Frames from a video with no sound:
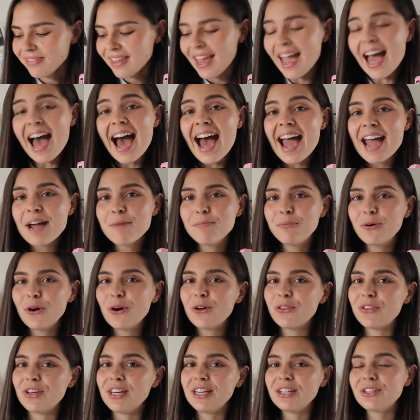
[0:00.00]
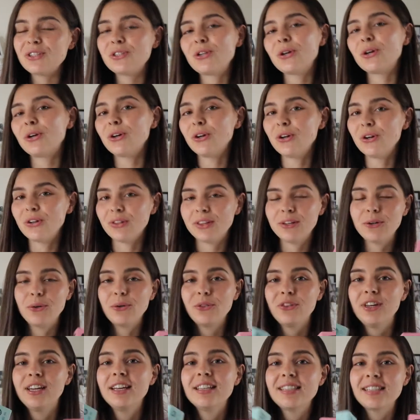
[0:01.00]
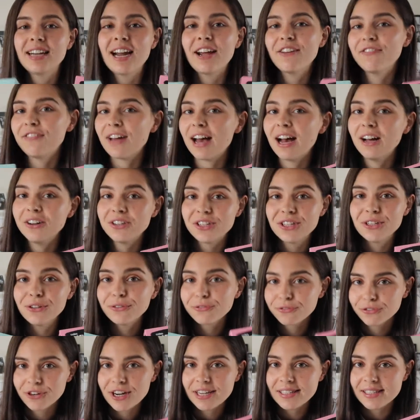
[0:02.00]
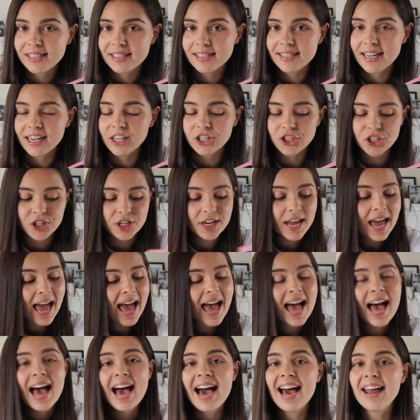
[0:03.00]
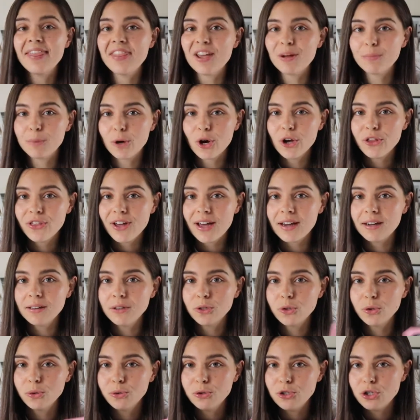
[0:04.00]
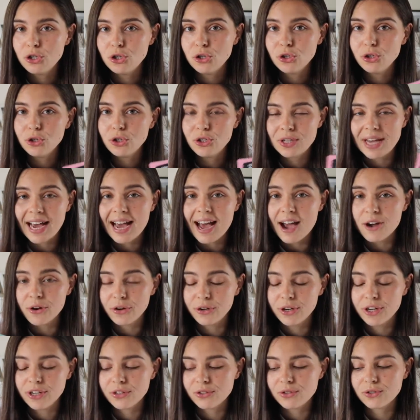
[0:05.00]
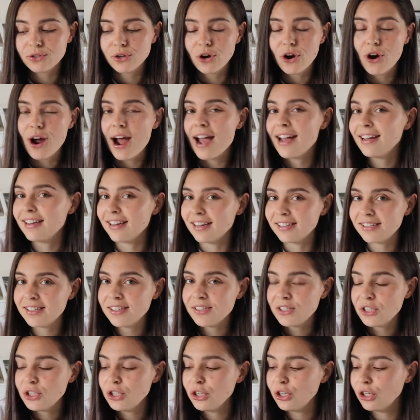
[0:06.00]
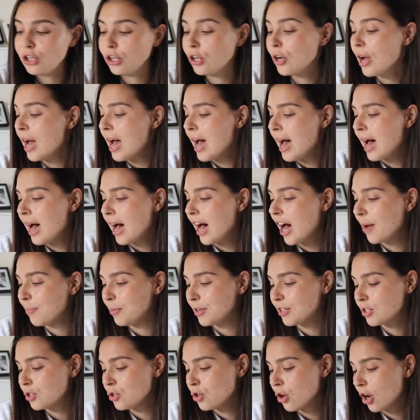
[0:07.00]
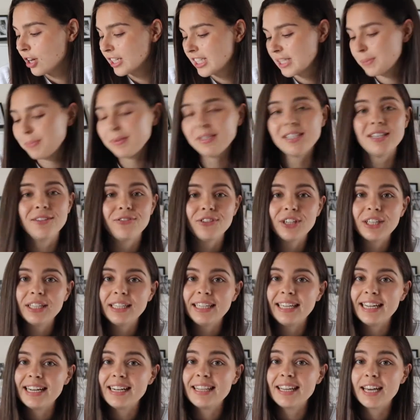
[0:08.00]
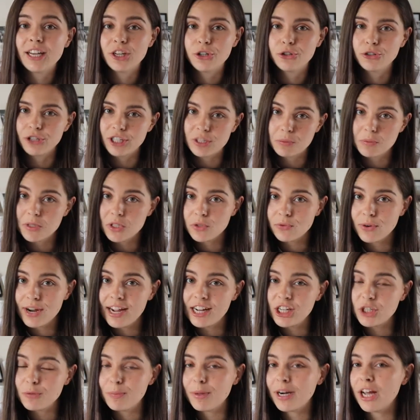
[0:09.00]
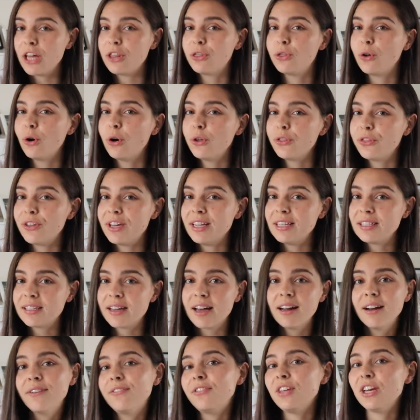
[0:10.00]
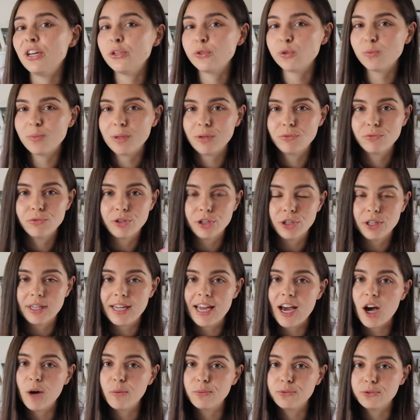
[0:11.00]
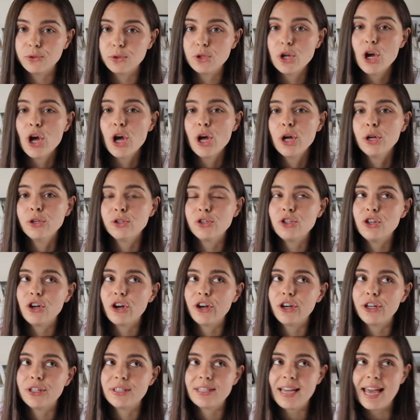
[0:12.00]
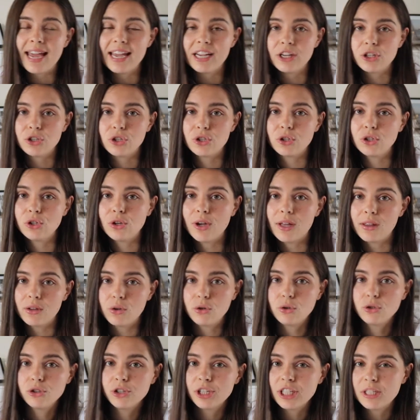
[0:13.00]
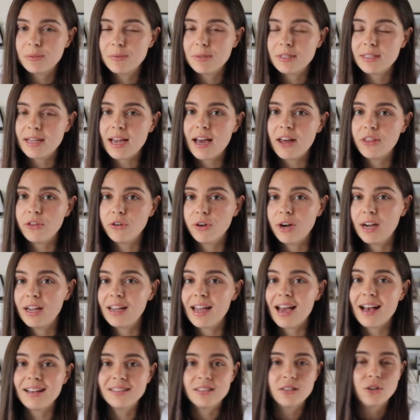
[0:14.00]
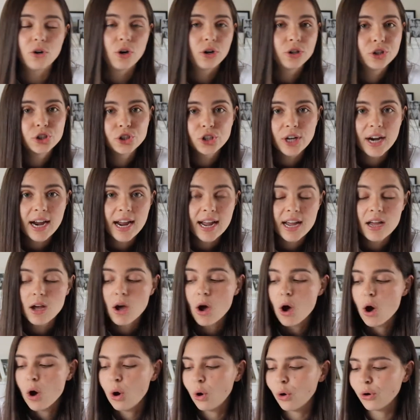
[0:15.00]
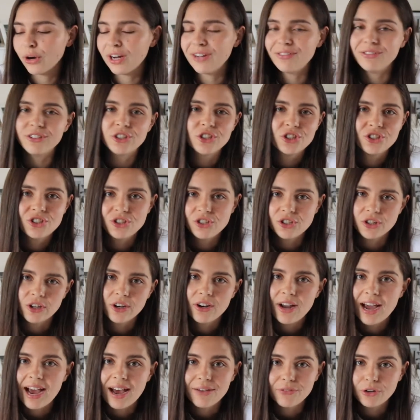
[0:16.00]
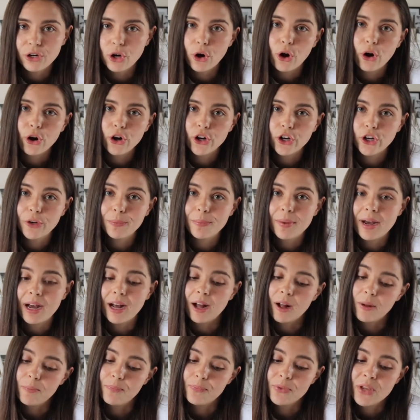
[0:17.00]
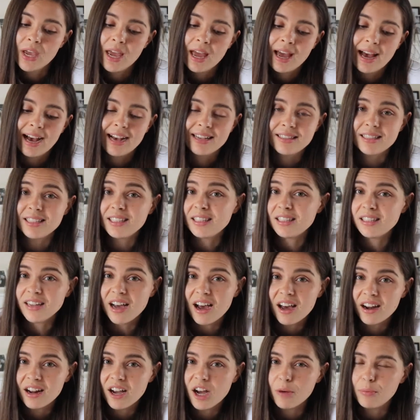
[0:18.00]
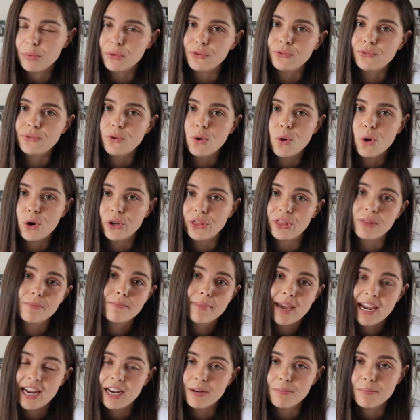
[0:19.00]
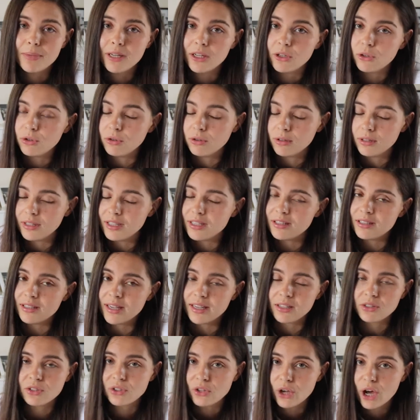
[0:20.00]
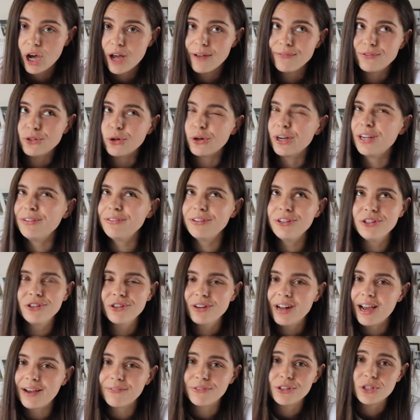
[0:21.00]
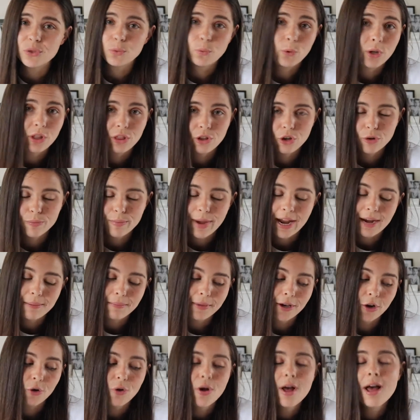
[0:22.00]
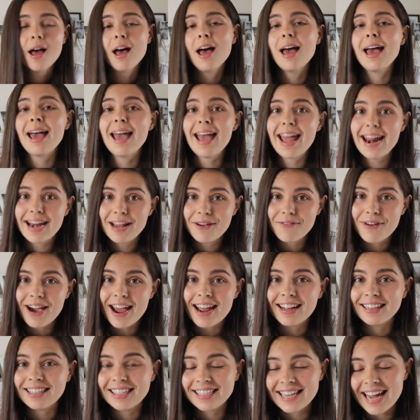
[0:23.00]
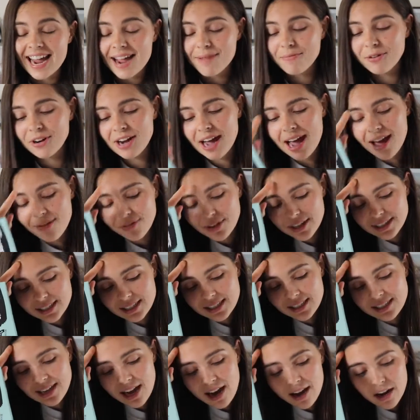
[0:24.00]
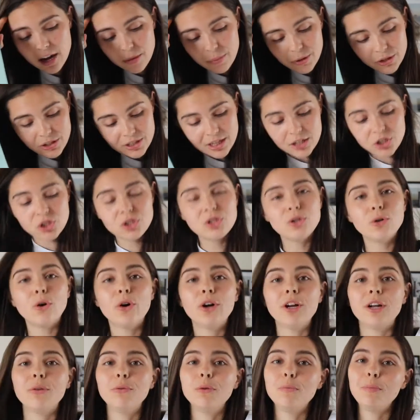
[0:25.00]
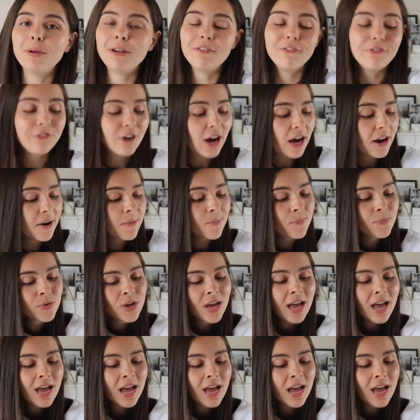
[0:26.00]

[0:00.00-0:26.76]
I bought these two little things that I found in the freezer section, and they both had a little new tag on it, so I guess it's new. It's not specifically in their Christmas range, but I thought these kind of things would be really helpful to, you know, take to a little Christmas gathering as an entree, or even just, you know, have at home as a starter before the main meal is like served, or even you can have this with your main meal. Anyway, today I'm gonna have it as a starter because I just thought it would be fun.